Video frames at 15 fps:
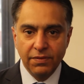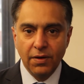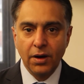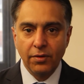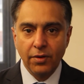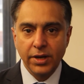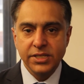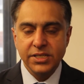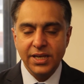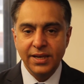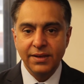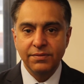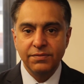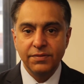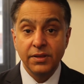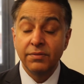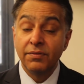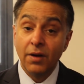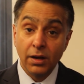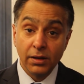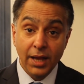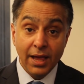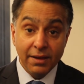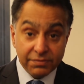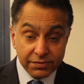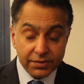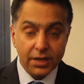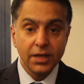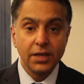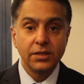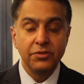far right if the far left,